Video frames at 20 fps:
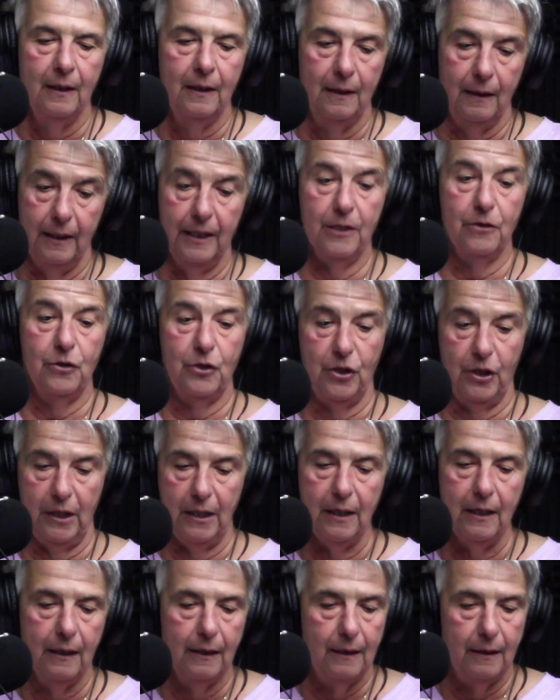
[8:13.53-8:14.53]

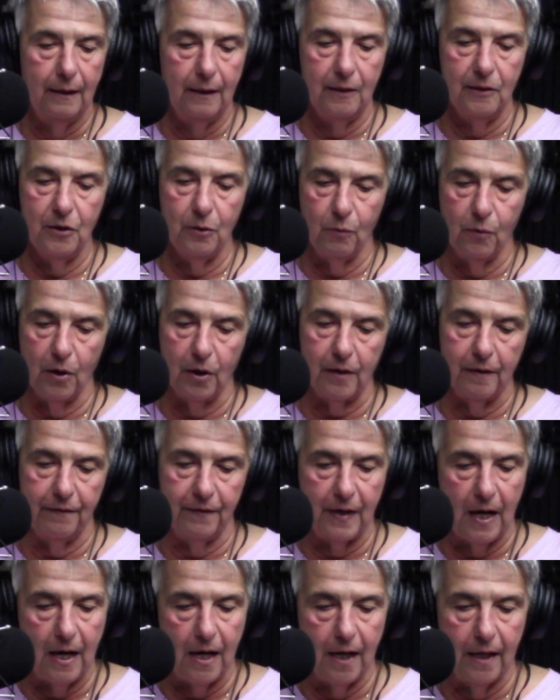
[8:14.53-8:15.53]
Liturgy is the work
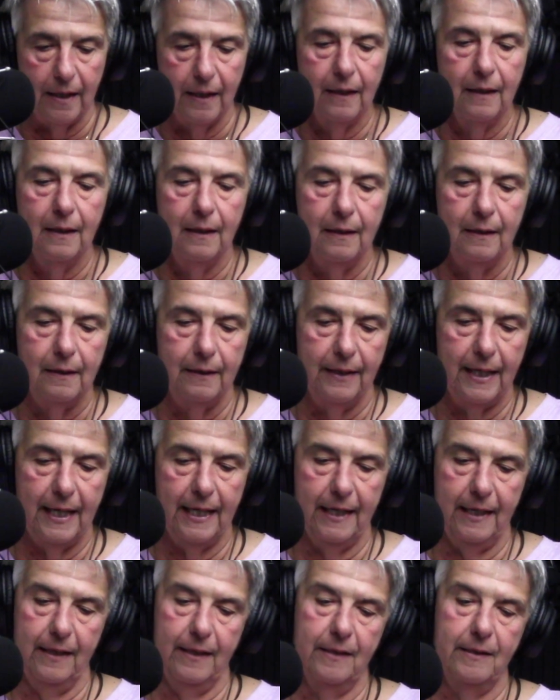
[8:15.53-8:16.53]
of God.
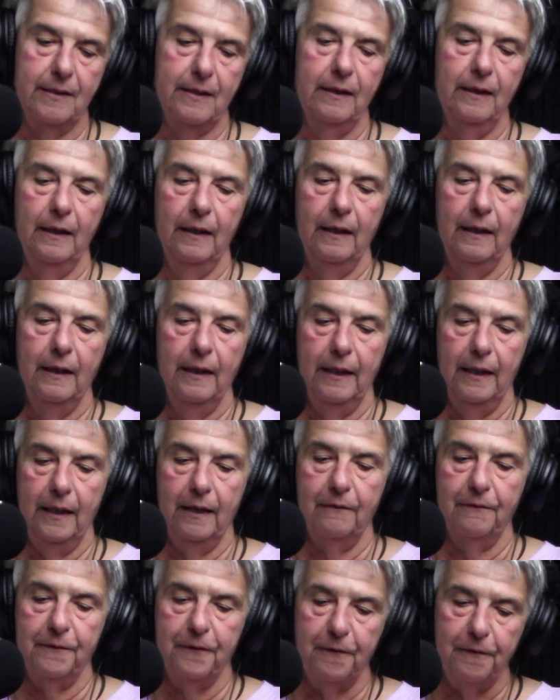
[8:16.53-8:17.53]
That is,
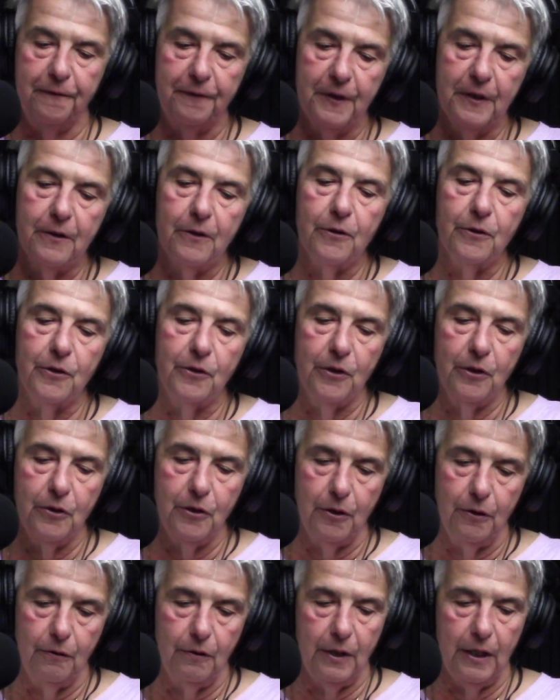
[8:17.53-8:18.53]
it fulfills the
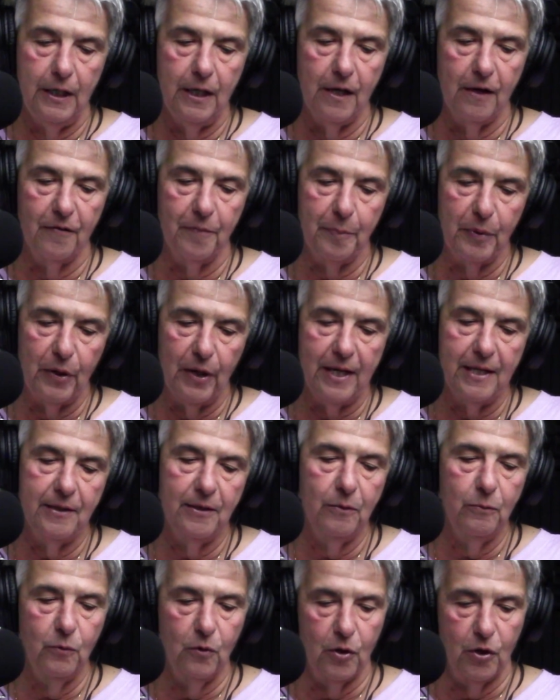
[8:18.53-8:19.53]
duty of
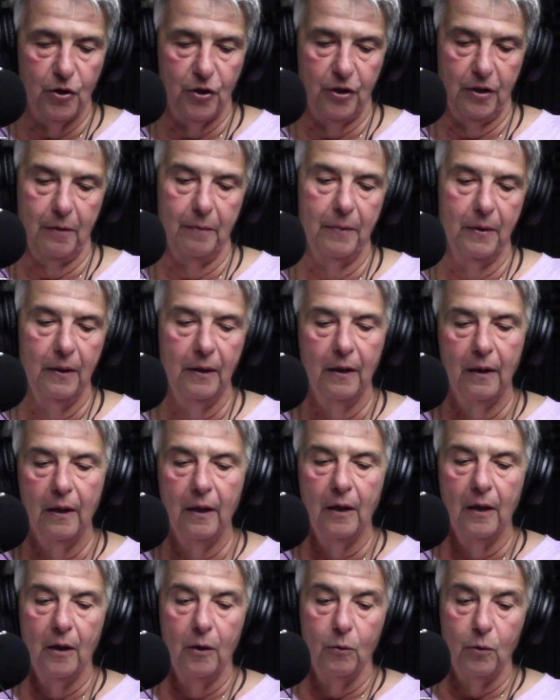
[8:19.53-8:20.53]
praise and worship,
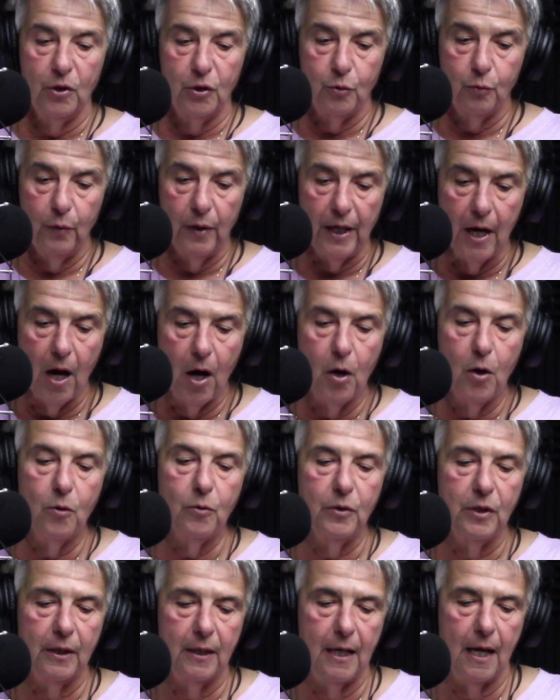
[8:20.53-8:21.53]
which we
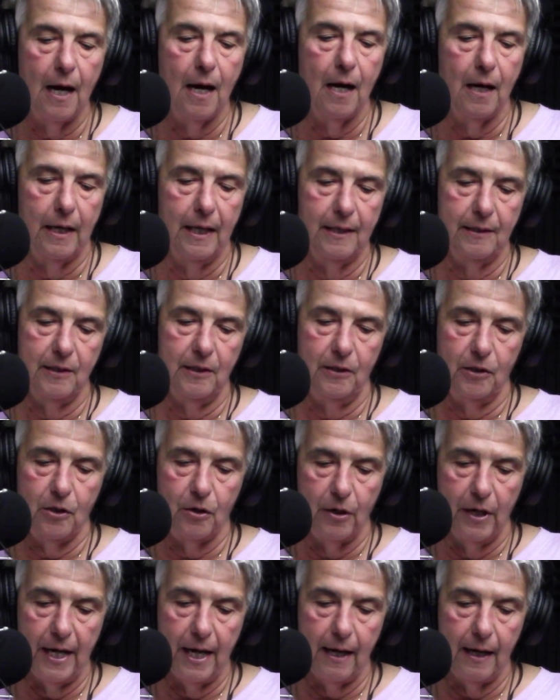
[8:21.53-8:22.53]
owe to God as
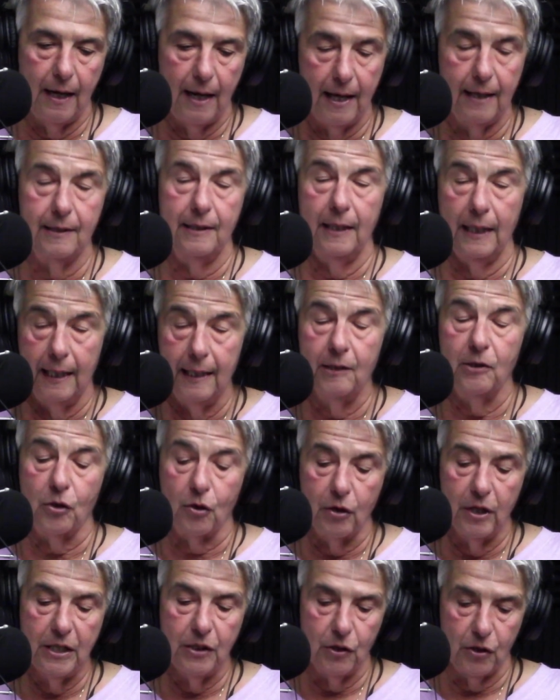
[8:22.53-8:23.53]
his
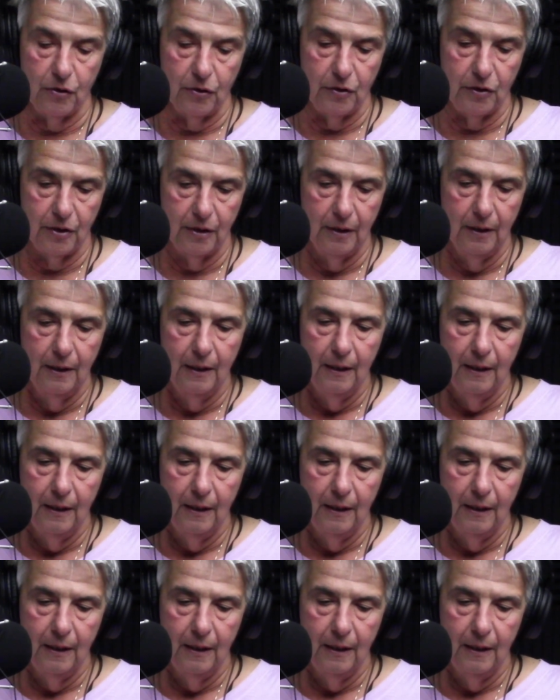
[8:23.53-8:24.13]
creatures.